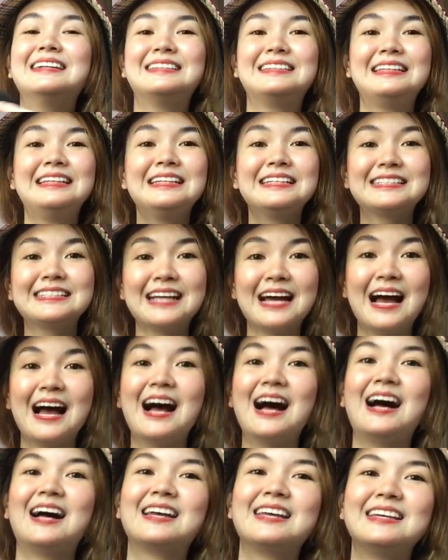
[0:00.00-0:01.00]
dili siya
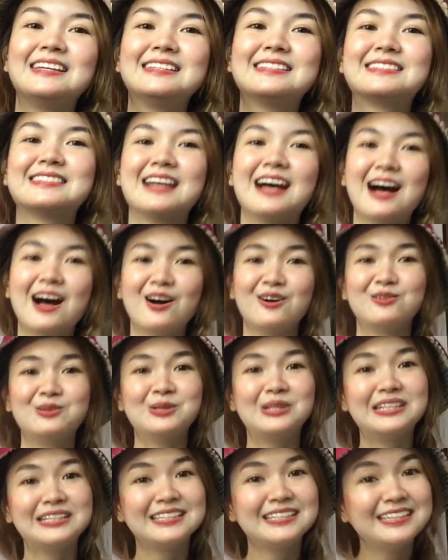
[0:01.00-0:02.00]
hanging sa
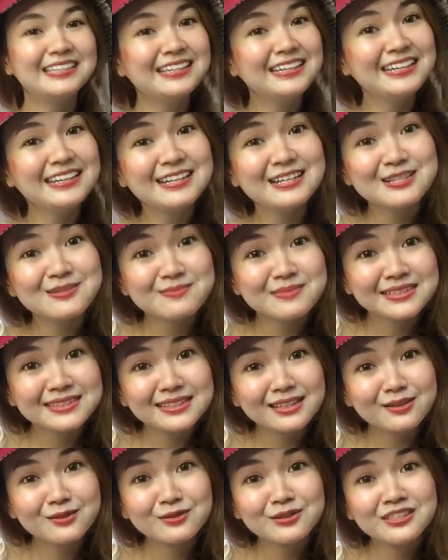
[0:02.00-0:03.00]
ako ang here
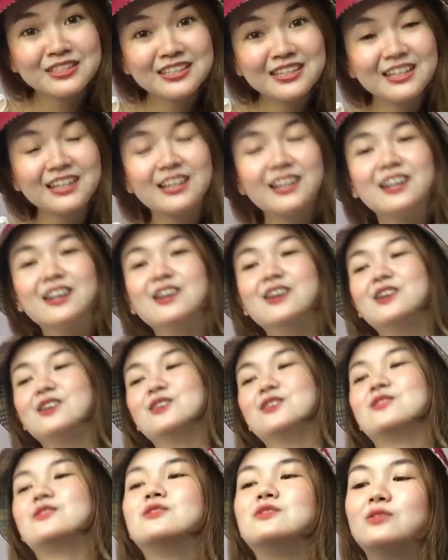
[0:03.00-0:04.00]
bitaw here.
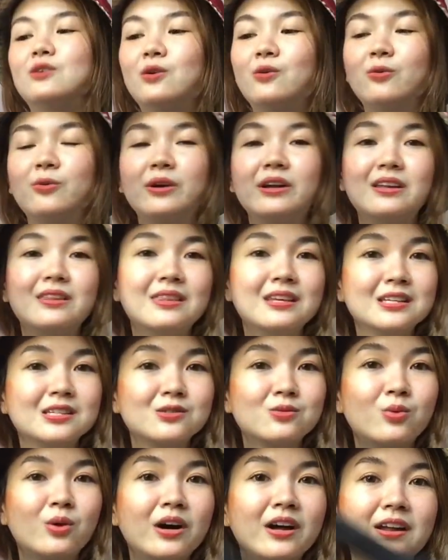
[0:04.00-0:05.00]
So
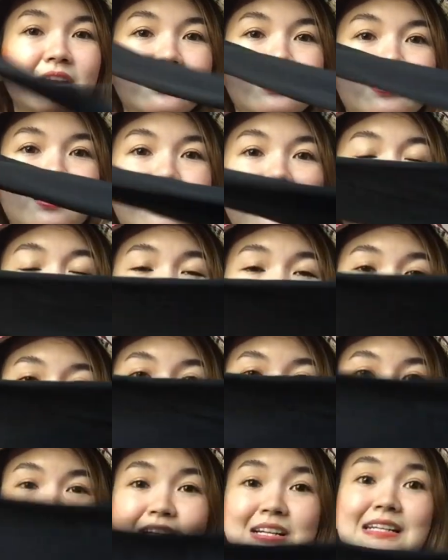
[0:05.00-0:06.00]
this one
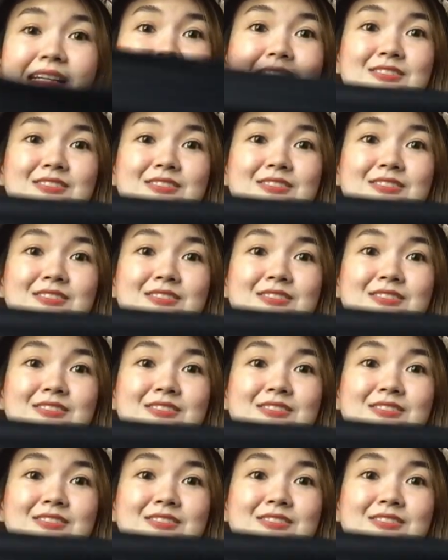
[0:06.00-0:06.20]
is really